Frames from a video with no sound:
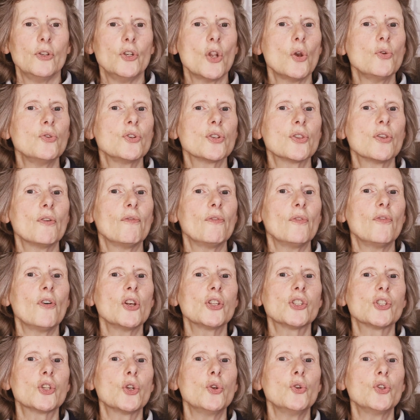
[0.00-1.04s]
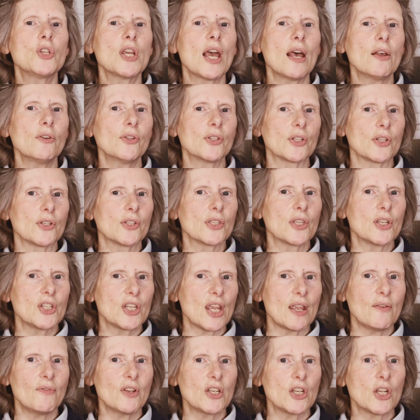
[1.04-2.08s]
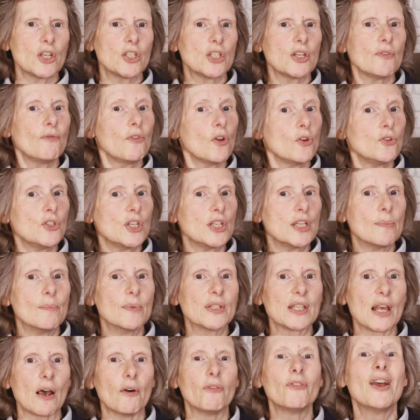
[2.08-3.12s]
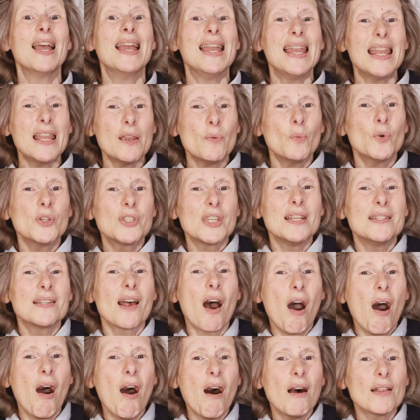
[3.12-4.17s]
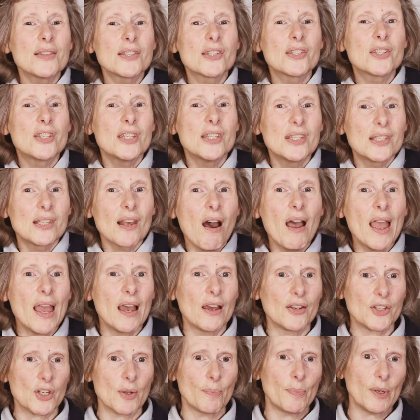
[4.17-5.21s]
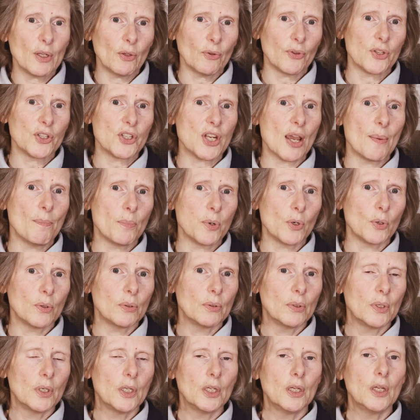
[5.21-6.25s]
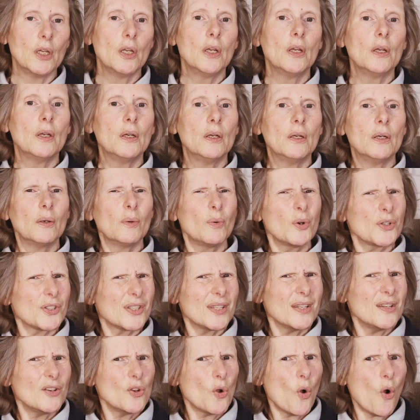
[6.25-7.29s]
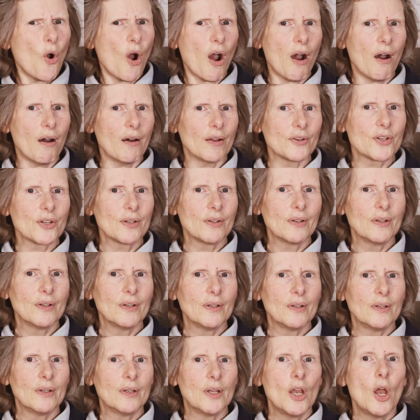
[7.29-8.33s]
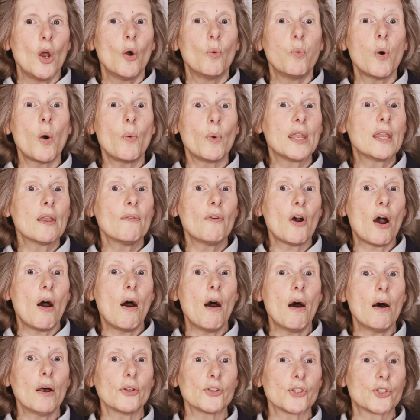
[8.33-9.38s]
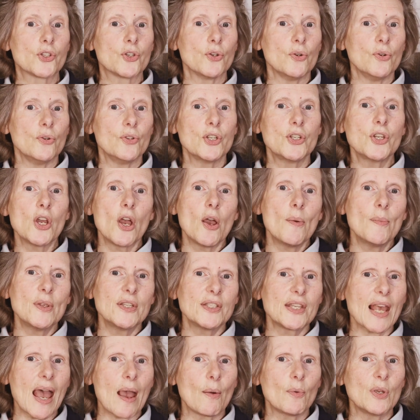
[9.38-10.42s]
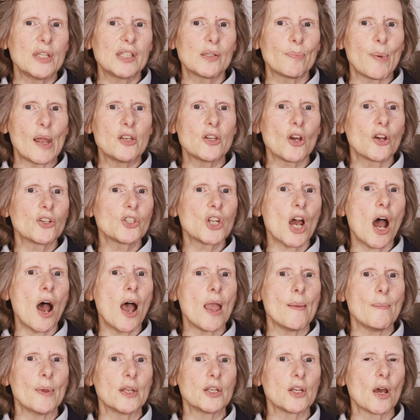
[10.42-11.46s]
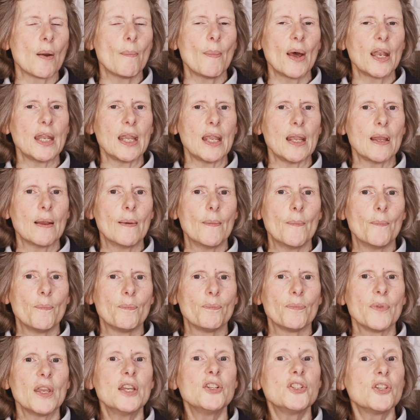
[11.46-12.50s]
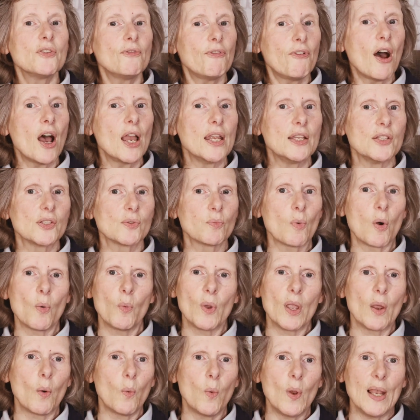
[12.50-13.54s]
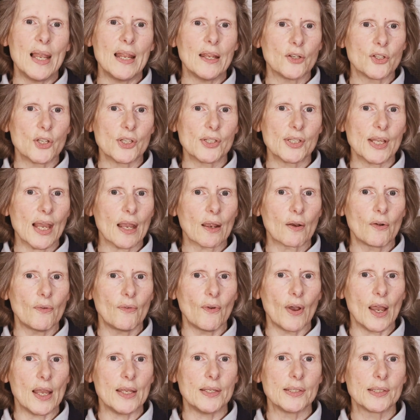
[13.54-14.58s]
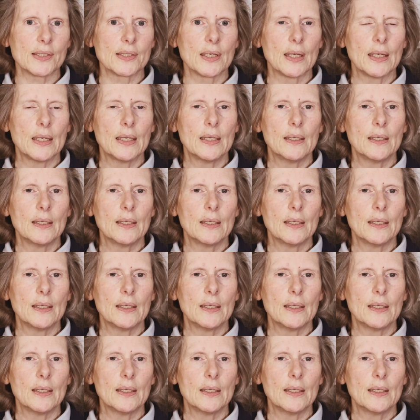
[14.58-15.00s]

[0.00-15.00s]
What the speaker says: Note that verse 2 tells us that David had devoted himself. It was his heart's desire to build the temple. What's in your heart? What we give our hearts to determines how we spend our time and our money. It defines what we are willing to sacrifice.